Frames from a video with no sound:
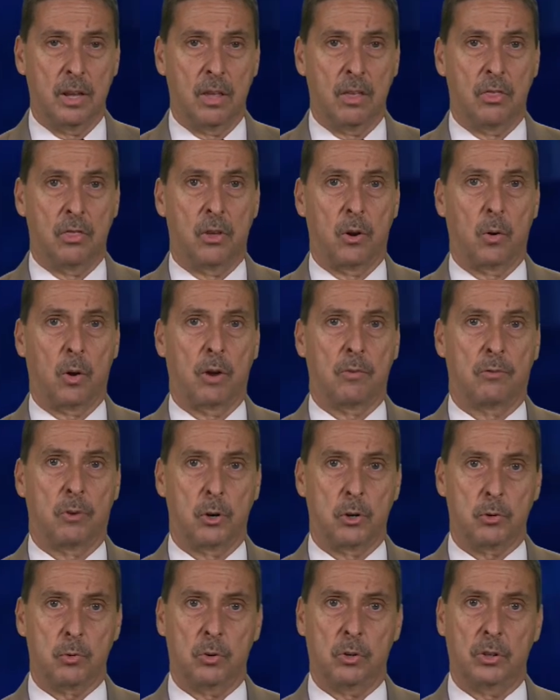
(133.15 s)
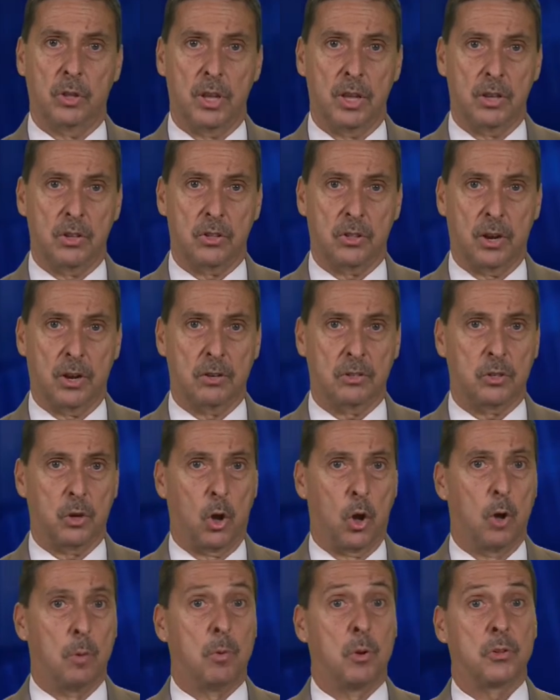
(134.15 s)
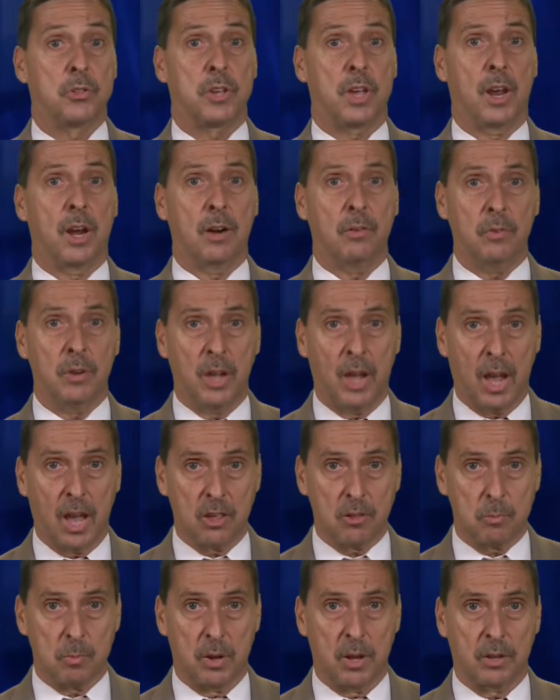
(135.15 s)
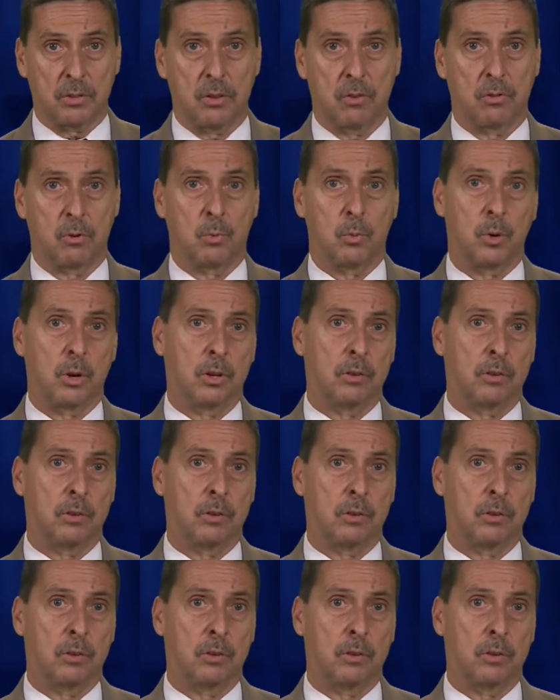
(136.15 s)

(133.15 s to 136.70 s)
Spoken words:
There are virtual links there to almost every aspect of the real